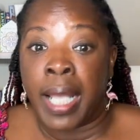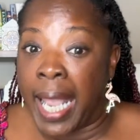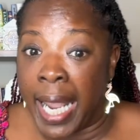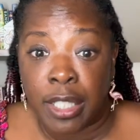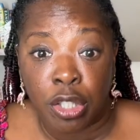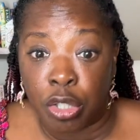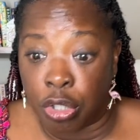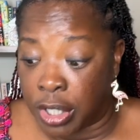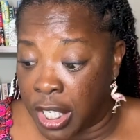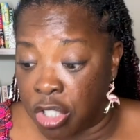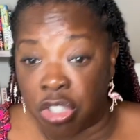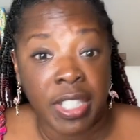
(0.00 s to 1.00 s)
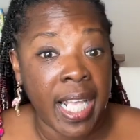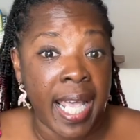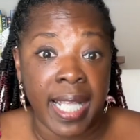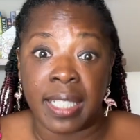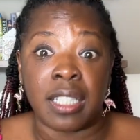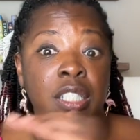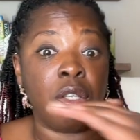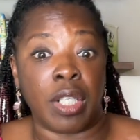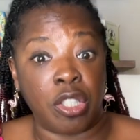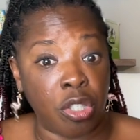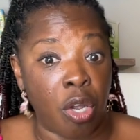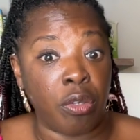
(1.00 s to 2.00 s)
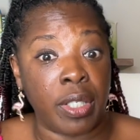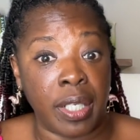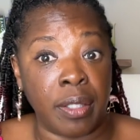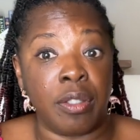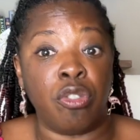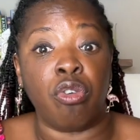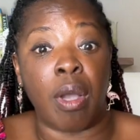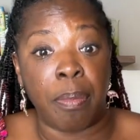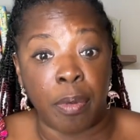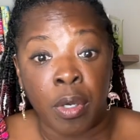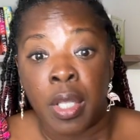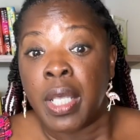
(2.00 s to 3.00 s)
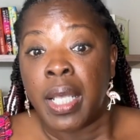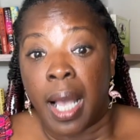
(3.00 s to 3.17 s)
Handle your teacher tasks so that you don't get in trouble